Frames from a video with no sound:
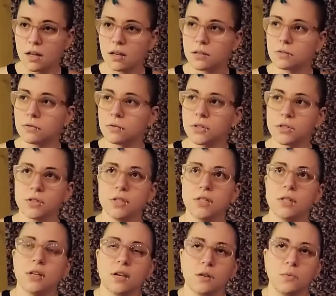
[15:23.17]
Christy
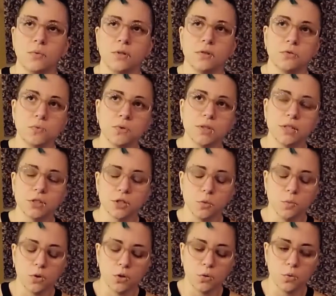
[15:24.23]
Kenwin is really
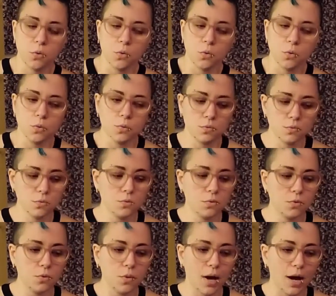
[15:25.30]
someone who
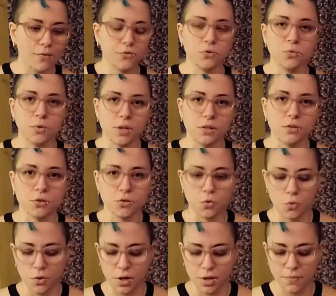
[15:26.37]
you have to read the
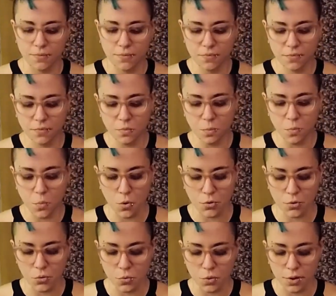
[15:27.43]
story more
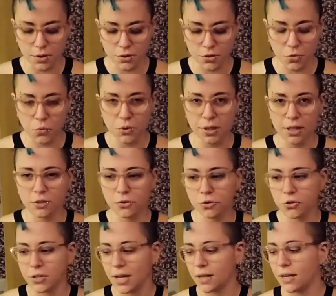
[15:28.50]
than once to really
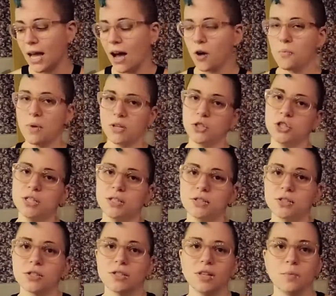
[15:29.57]
understand how much she's
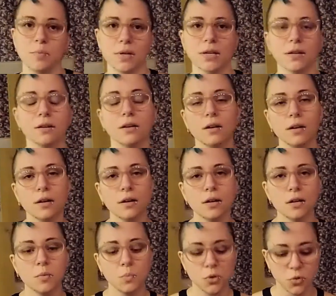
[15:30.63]
slipping
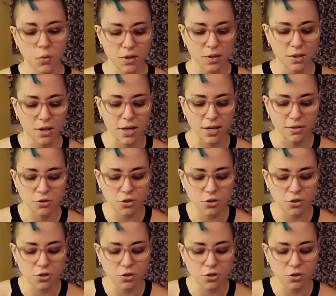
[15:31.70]
between the lines.